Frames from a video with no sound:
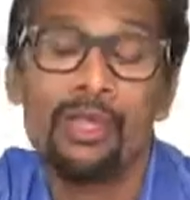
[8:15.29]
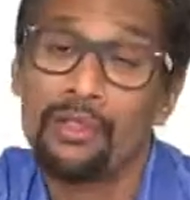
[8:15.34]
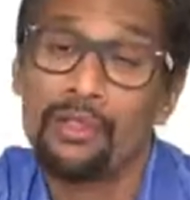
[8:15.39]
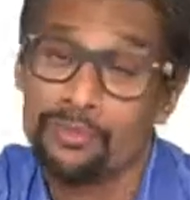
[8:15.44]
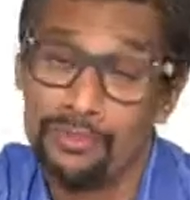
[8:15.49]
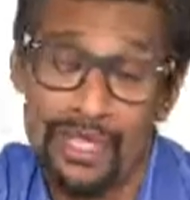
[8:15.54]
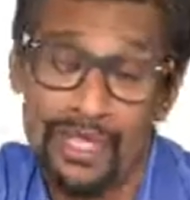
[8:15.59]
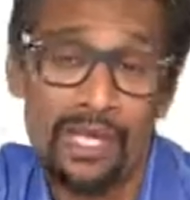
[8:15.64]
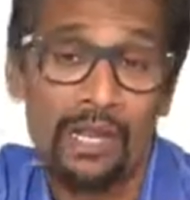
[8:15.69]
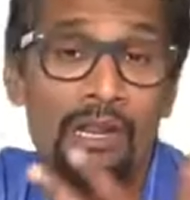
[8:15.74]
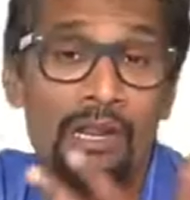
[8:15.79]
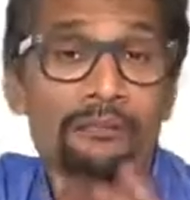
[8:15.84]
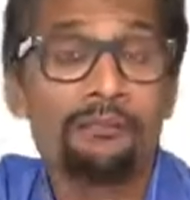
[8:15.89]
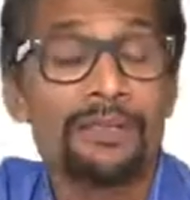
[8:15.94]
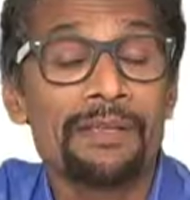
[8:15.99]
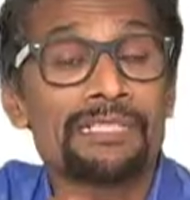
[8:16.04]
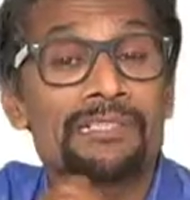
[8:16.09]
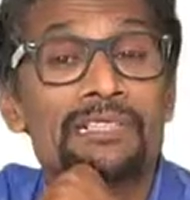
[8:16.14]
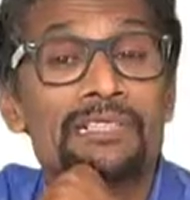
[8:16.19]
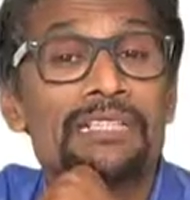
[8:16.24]
There are
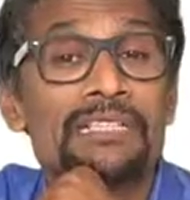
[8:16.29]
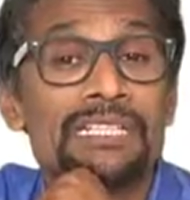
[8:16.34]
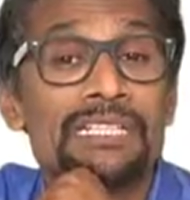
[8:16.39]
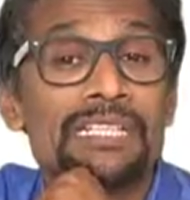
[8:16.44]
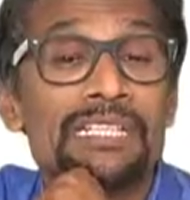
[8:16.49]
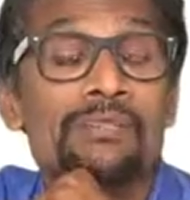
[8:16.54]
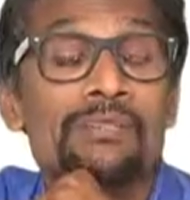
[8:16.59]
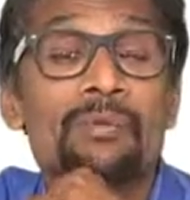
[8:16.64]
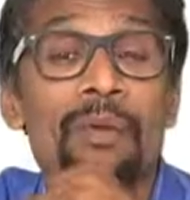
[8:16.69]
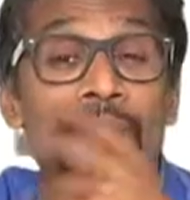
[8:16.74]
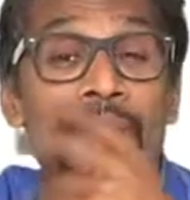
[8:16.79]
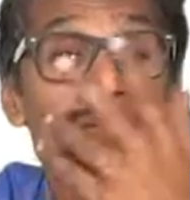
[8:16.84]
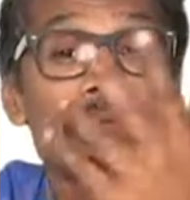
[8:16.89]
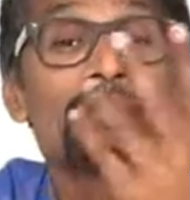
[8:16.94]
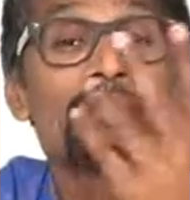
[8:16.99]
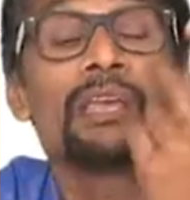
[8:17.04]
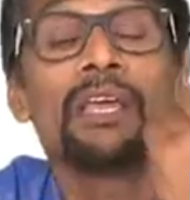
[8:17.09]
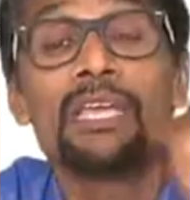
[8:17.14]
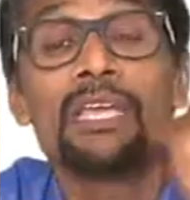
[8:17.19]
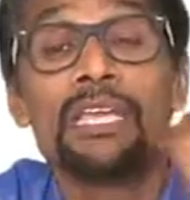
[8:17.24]
facilities
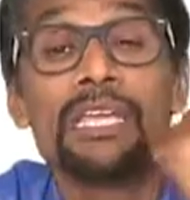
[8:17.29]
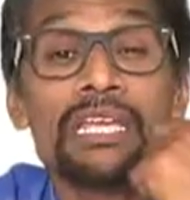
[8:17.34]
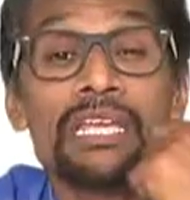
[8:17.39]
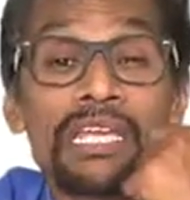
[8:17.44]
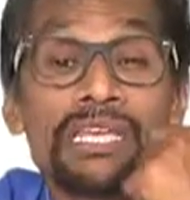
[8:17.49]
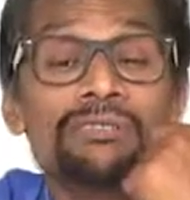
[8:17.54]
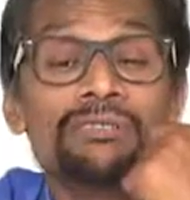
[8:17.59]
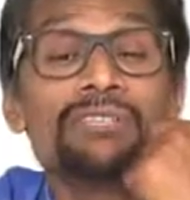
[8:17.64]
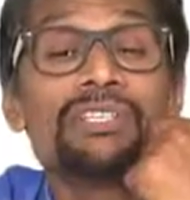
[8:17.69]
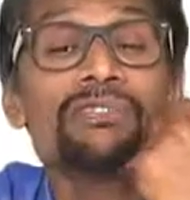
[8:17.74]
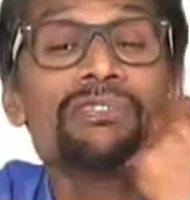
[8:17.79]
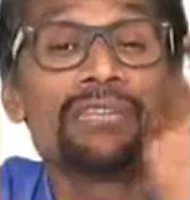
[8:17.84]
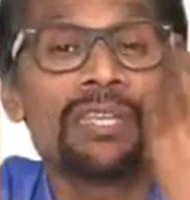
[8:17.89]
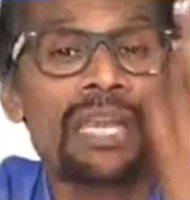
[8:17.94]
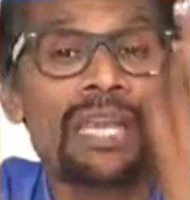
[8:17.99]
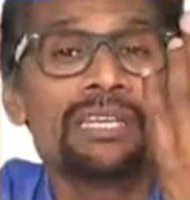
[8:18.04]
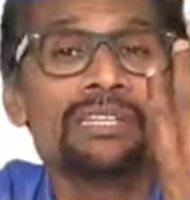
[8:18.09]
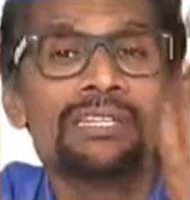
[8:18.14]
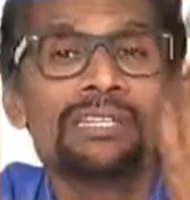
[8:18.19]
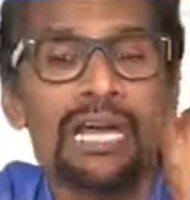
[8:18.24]
wherein he can even
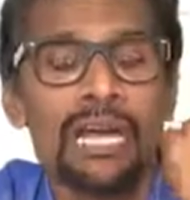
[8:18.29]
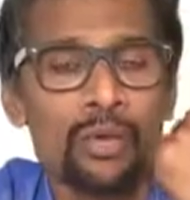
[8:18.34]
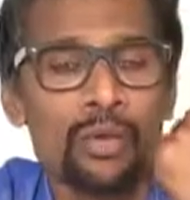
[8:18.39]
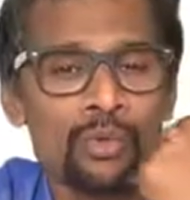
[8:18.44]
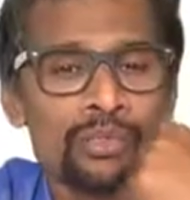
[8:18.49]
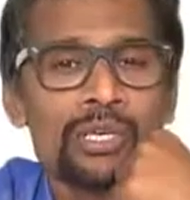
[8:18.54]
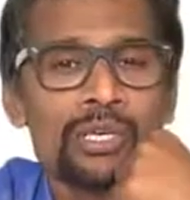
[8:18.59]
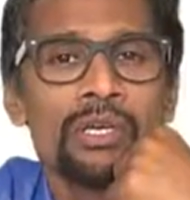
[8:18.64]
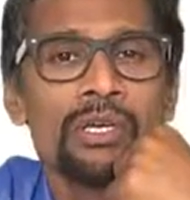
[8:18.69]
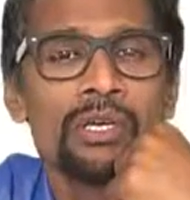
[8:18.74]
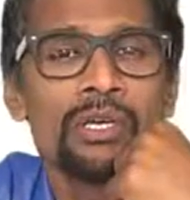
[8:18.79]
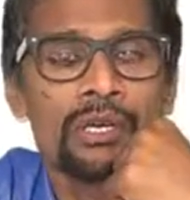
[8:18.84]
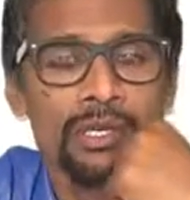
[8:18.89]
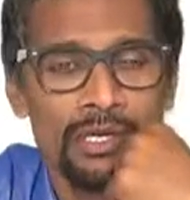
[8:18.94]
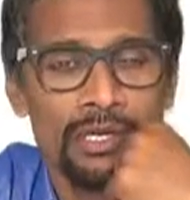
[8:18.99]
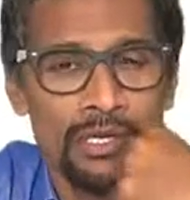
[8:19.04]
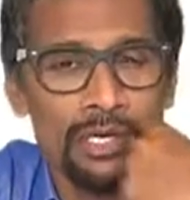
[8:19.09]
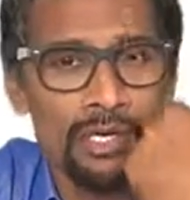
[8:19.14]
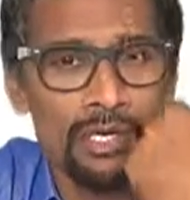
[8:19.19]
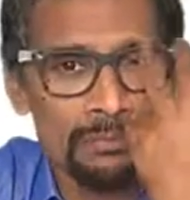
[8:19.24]
rent out
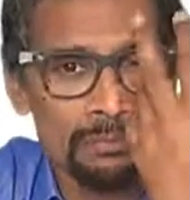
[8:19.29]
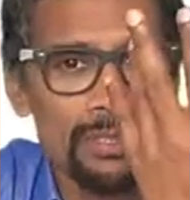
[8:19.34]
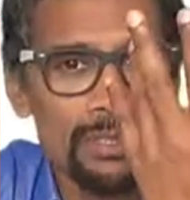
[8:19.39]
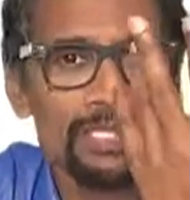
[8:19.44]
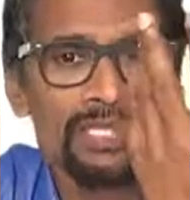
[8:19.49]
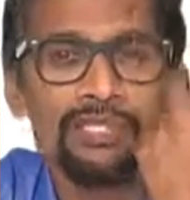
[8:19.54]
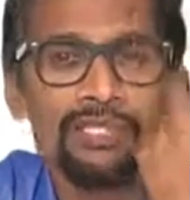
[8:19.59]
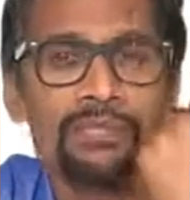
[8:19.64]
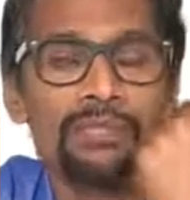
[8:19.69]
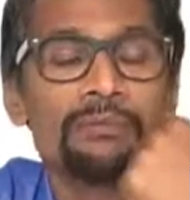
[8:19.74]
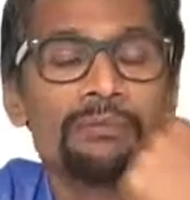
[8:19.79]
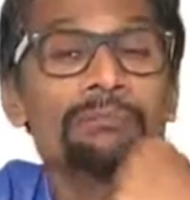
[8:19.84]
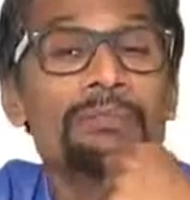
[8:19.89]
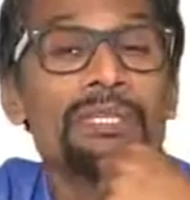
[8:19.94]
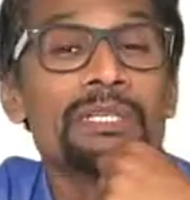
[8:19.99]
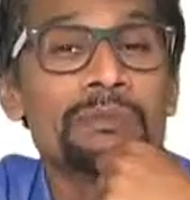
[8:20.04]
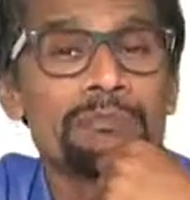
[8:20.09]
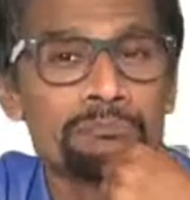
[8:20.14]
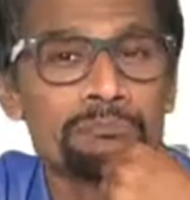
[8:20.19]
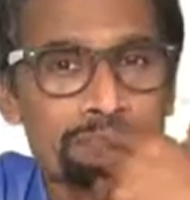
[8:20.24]
a particular
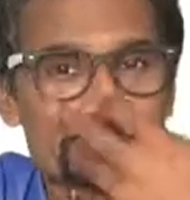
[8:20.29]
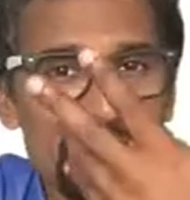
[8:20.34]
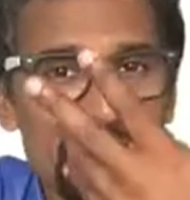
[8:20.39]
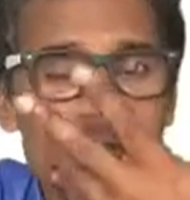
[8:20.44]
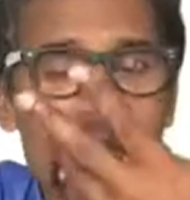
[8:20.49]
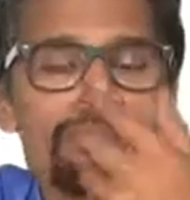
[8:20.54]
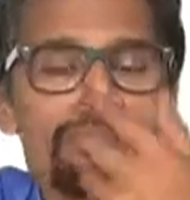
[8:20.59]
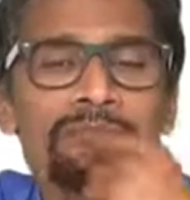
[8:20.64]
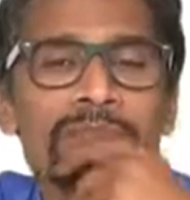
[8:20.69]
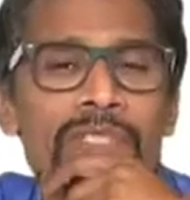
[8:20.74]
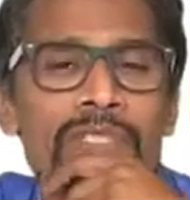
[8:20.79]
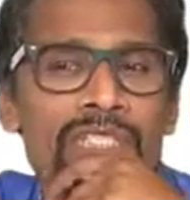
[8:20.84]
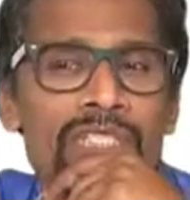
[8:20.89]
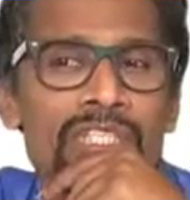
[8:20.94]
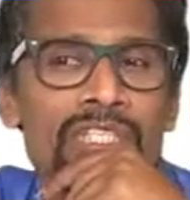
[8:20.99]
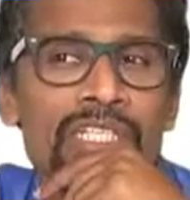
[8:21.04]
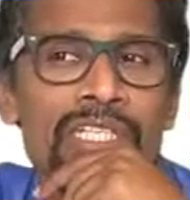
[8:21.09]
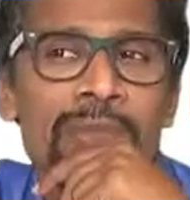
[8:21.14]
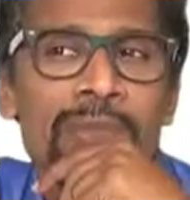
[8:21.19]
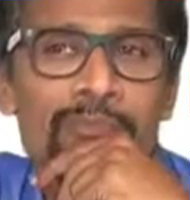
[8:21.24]
piece of
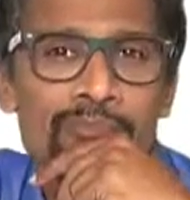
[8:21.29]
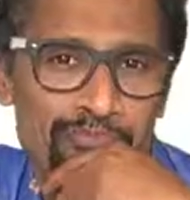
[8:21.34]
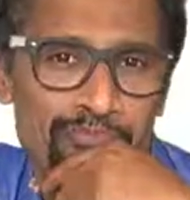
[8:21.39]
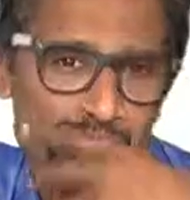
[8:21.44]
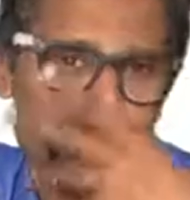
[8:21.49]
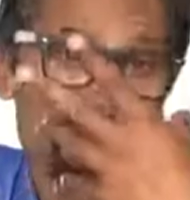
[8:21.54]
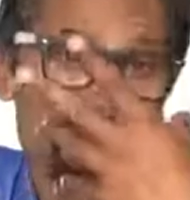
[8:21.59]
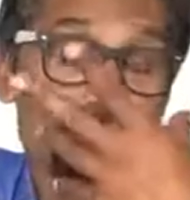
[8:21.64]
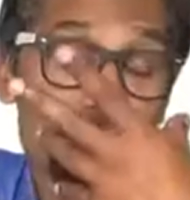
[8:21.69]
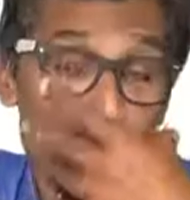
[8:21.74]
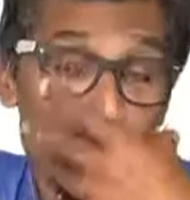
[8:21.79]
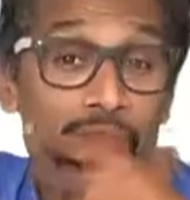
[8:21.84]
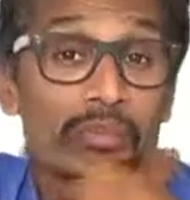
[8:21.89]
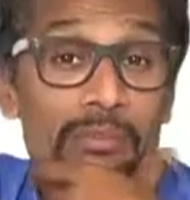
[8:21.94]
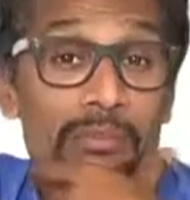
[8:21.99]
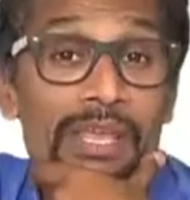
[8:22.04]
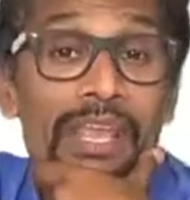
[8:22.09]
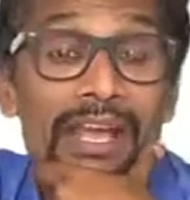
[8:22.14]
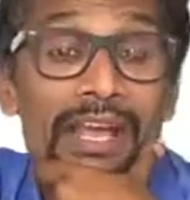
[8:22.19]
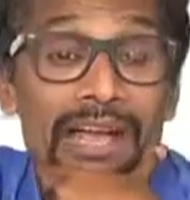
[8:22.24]
machine, which could
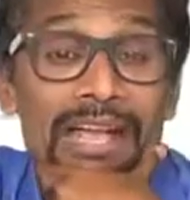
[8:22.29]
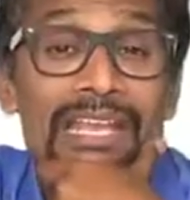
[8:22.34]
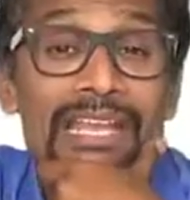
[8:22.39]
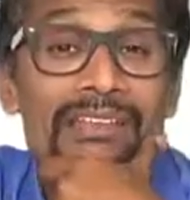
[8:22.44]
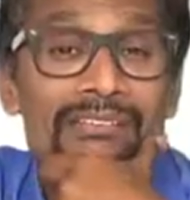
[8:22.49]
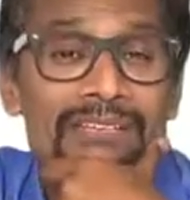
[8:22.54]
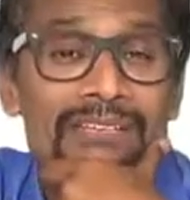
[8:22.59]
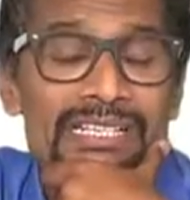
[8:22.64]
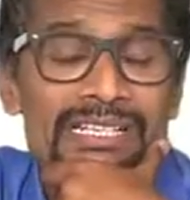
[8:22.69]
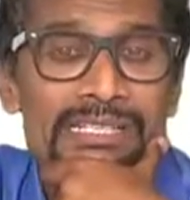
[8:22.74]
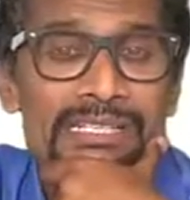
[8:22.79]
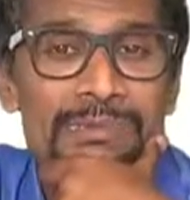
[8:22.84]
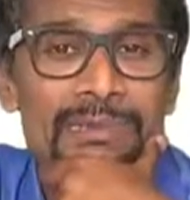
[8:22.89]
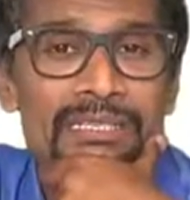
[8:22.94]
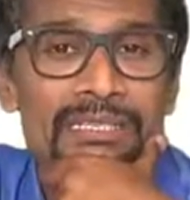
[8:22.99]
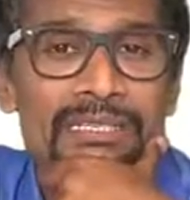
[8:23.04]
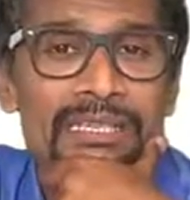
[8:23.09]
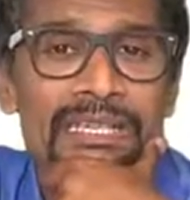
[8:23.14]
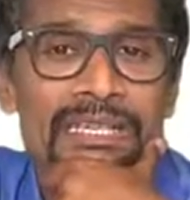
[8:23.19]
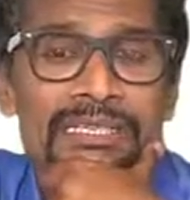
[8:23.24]
be a high
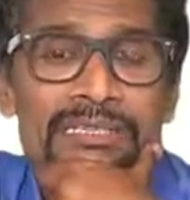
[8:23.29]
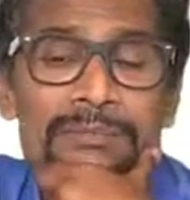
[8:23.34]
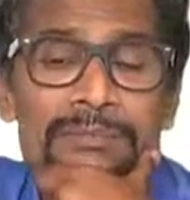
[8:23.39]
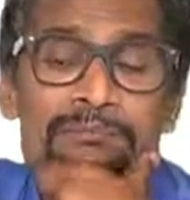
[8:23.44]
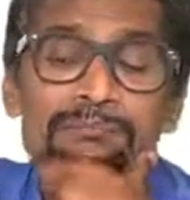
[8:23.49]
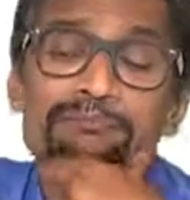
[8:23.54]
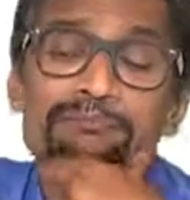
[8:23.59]
investment case,